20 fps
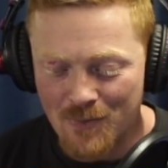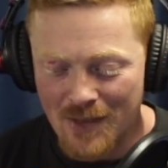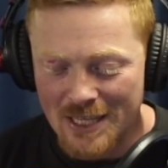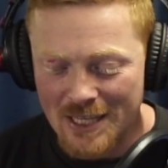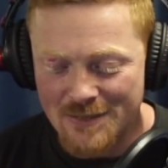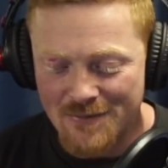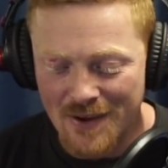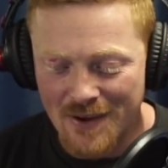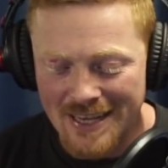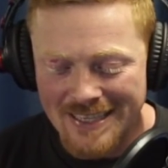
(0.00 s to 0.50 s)

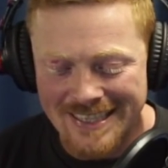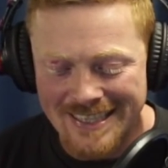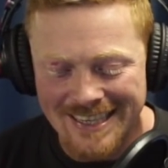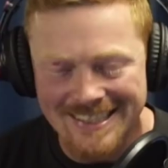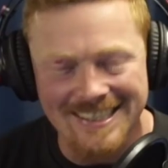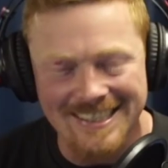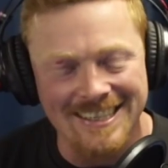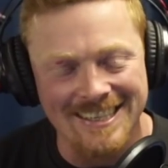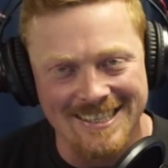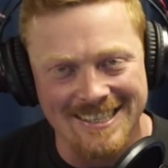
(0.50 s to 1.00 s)
it's
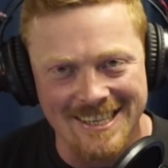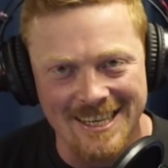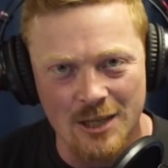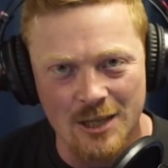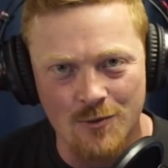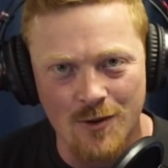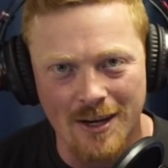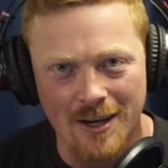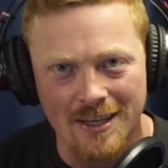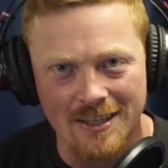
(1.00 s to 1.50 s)
fantastic to see
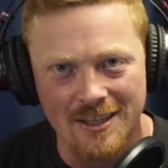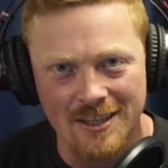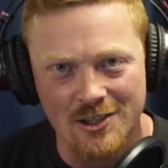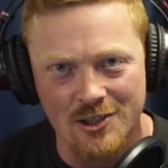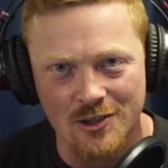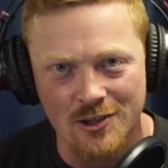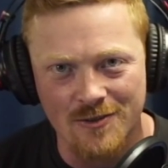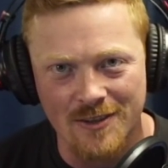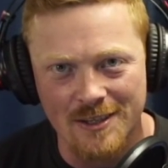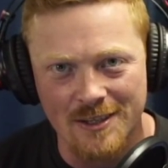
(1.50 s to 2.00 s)
the
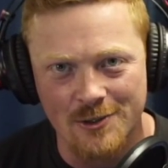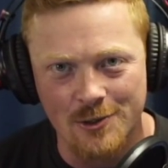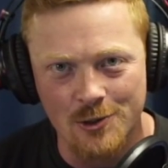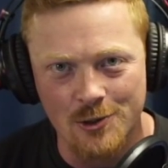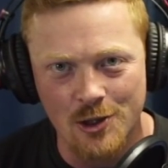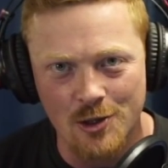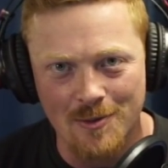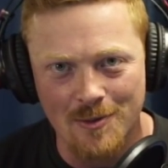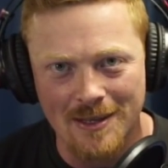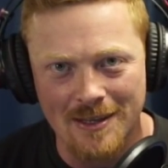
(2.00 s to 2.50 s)
recognition of these two
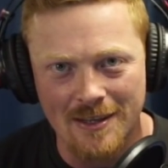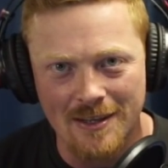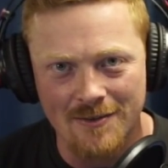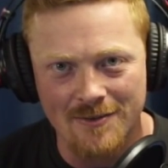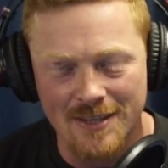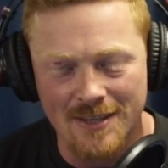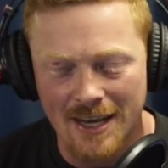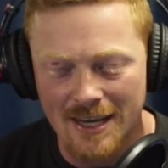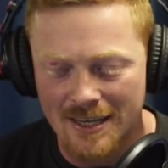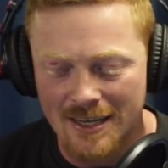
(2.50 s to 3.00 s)
gentlemen that
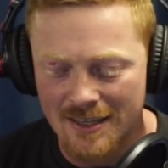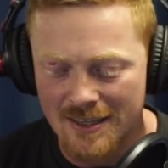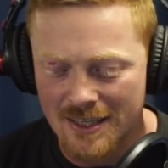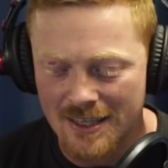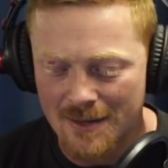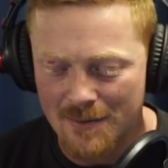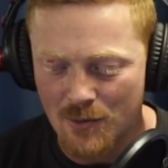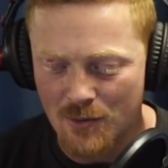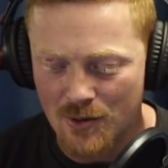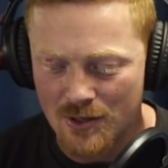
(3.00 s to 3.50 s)
have taken
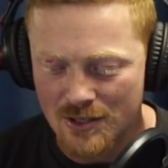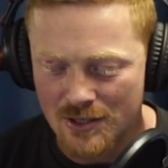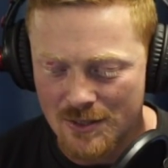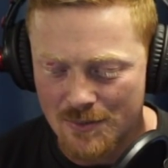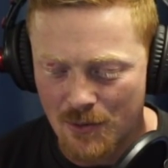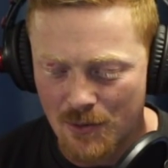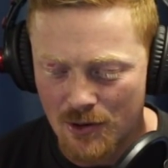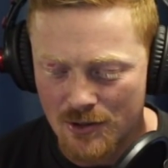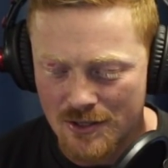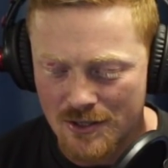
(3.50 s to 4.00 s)
the number 1
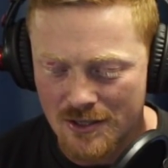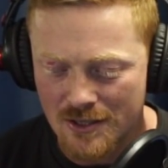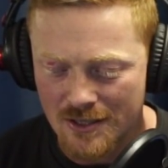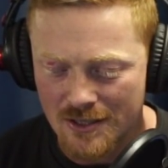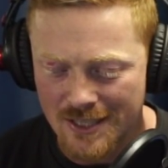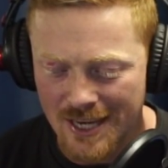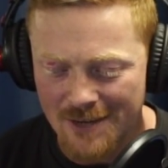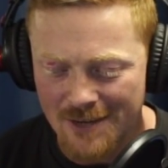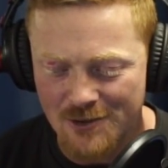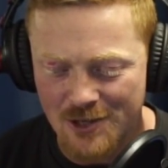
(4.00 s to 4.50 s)
spots.
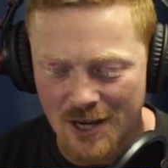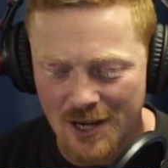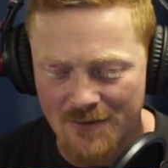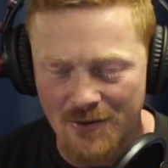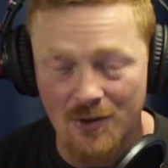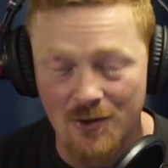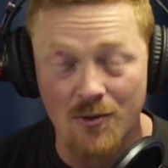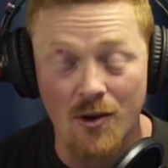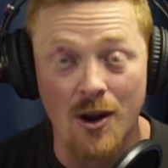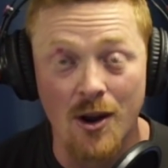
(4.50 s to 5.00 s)
Dave
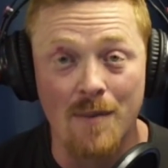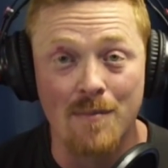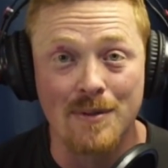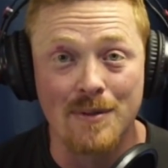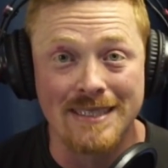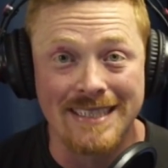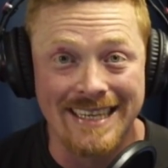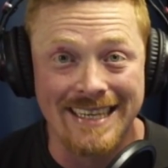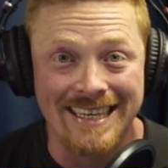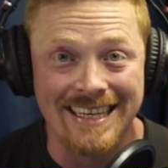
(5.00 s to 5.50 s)
Chaffee on the right, I'm
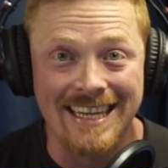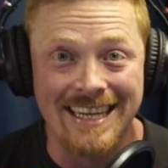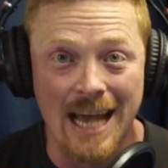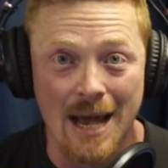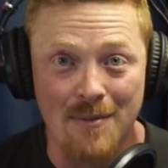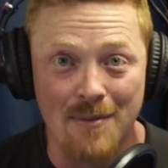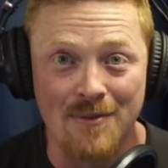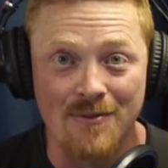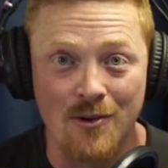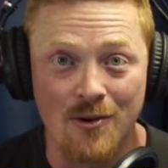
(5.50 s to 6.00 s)
particularly
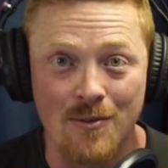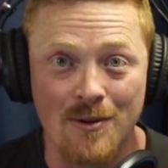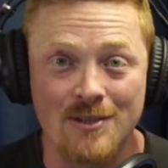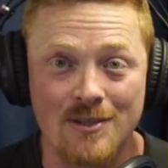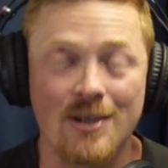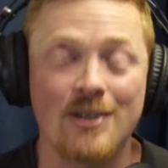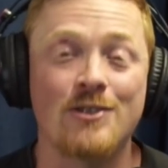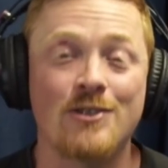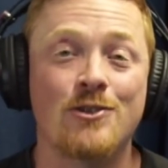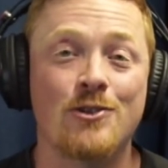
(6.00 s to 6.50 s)
happy for
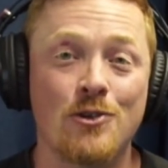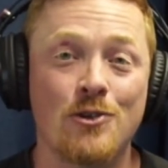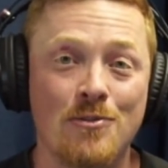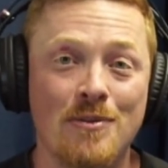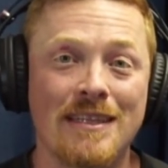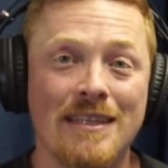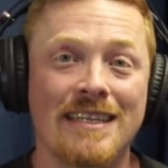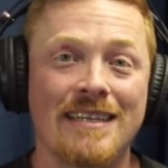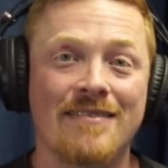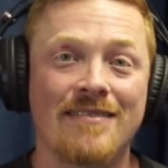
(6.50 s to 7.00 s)
because I do
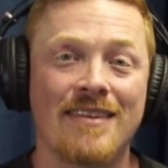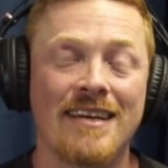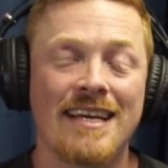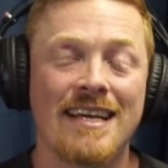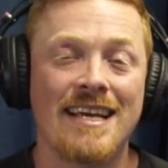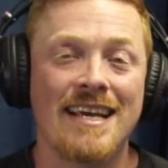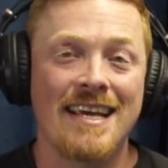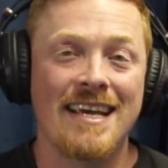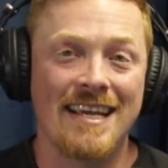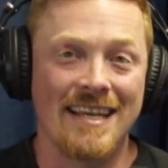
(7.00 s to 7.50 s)
believe
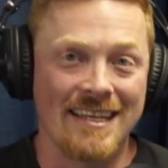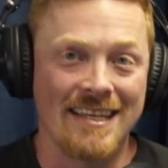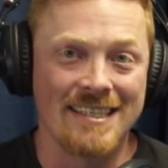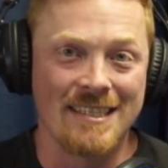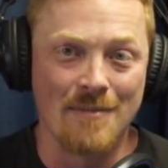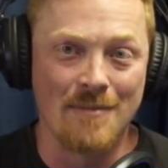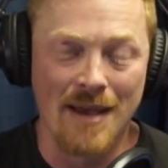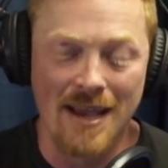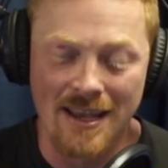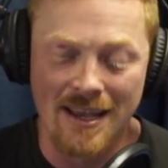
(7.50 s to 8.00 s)
he
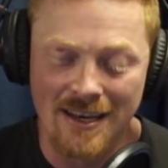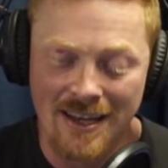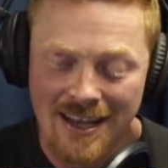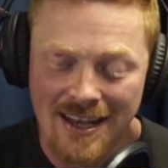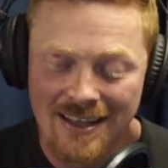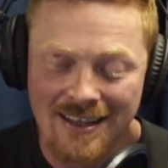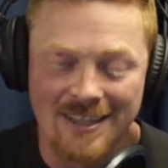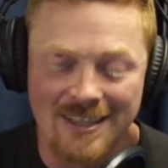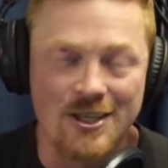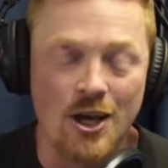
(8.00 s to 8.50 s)
is the man.
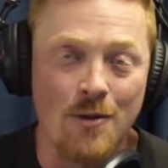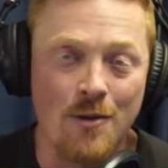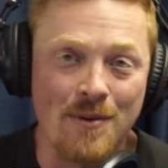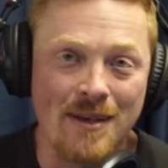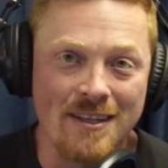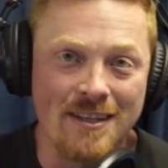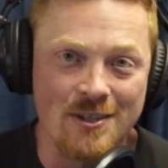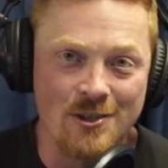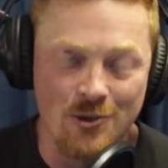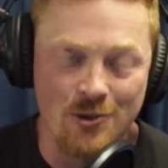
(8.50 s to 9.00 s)
Let's hope
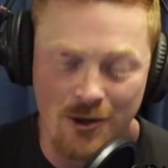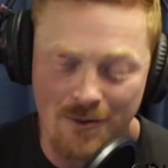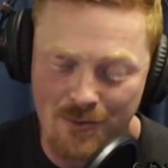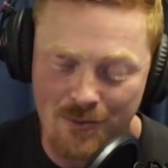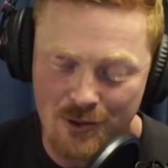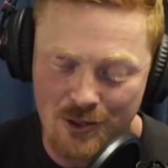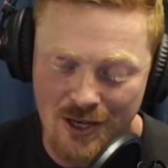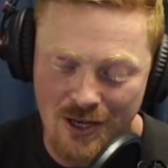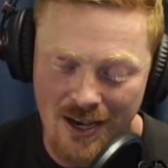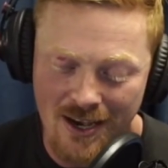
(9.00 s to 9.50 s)
he gets a shot at
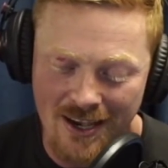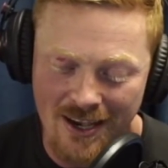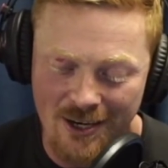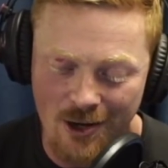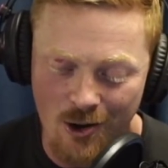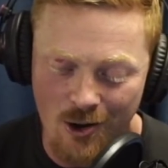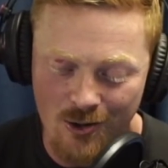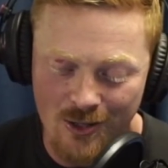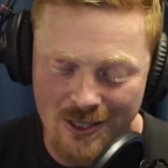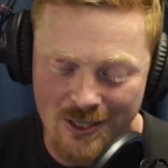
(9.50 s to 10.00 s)
Pushkar.
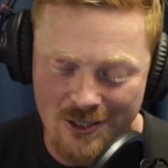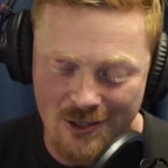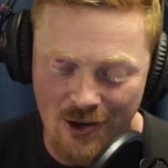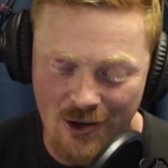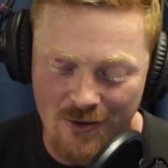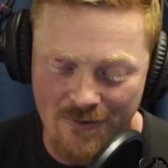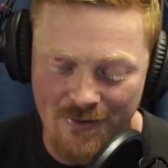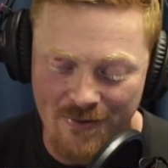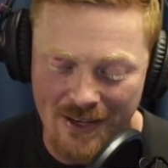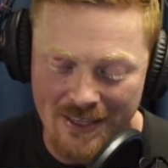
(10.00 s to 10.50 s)
And Oleg
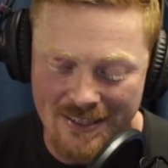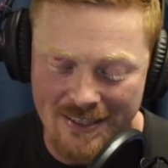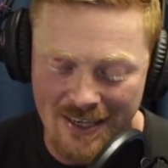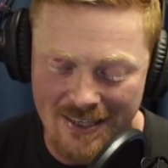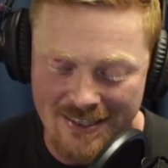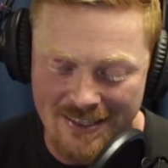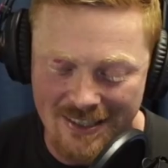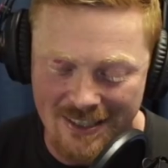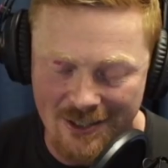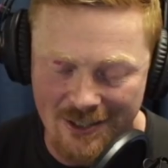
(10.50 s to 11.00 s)
Zhokh,
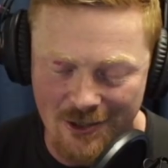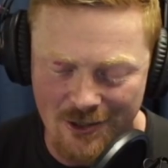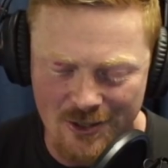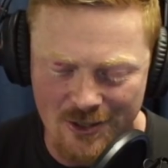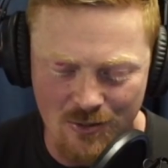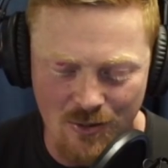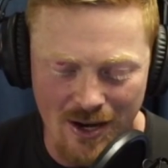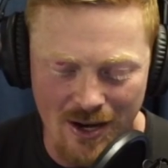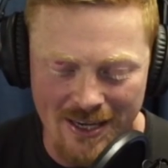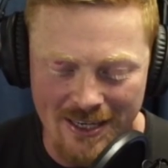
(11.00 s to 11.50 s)
fantastic news,
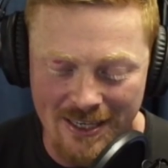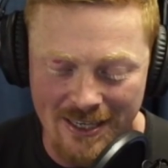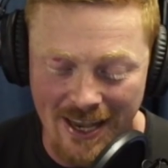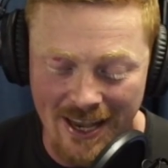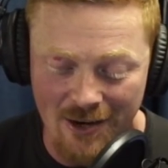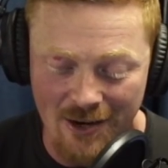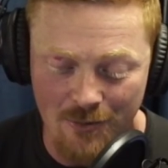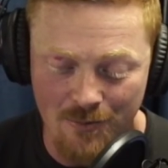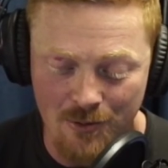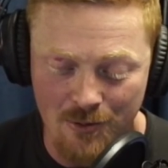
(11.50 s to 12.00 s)
the way he
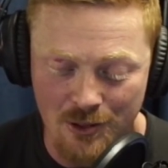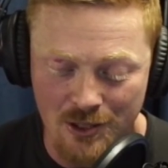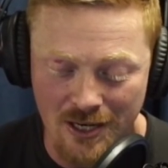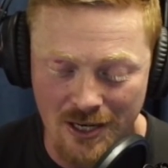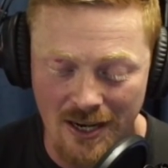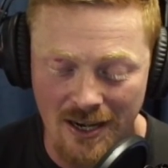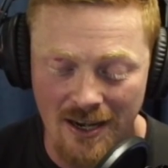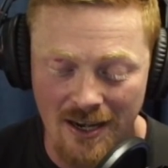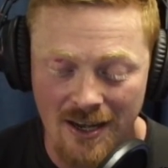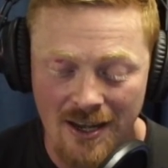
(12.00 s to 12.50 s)
handled
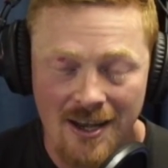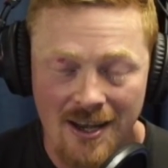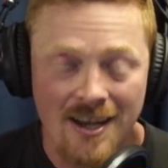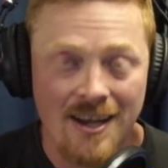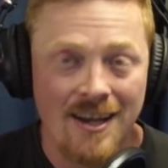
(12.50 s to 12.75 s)
Pushkar.